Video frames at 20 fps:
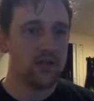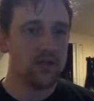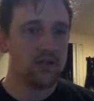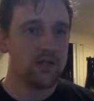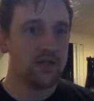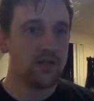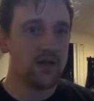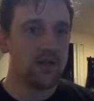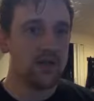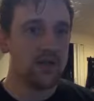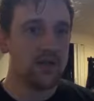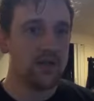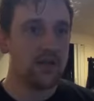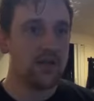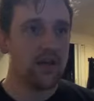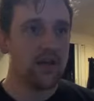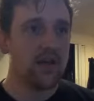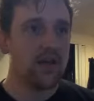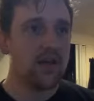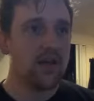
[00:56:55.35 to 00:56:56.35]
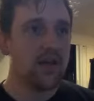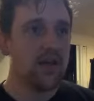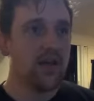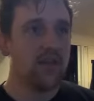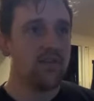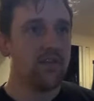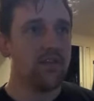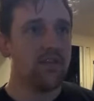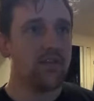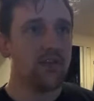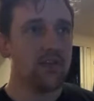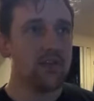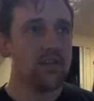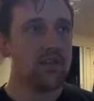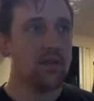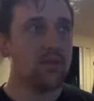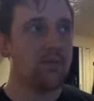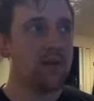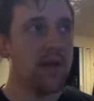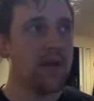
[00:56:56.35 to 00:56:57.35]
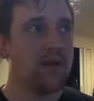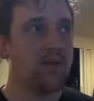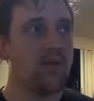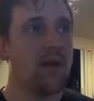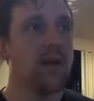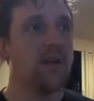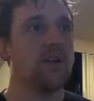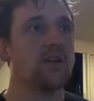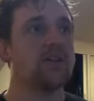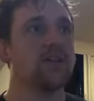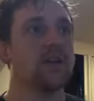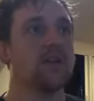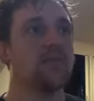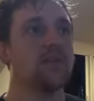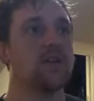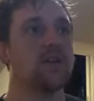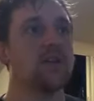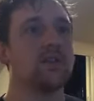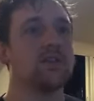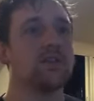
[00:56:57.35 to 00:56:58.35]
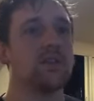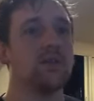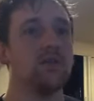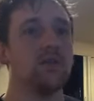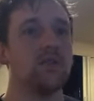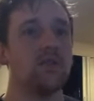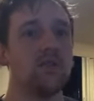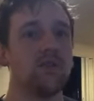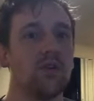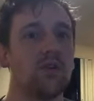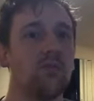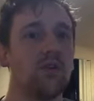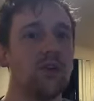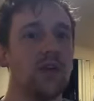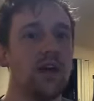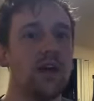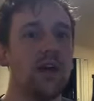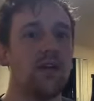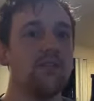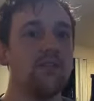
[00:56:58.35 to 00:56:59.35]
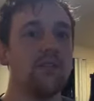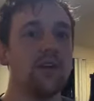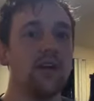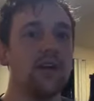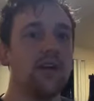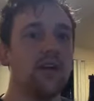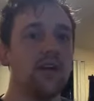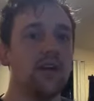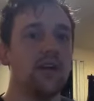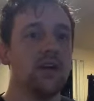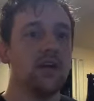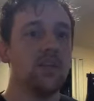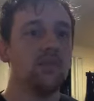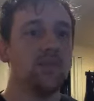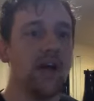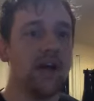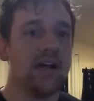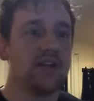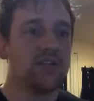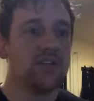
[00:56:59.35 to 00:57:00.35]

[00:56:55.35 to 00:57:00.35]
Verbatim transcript: And so I think that if it falls on bad ground, it's not because they were determined to have bad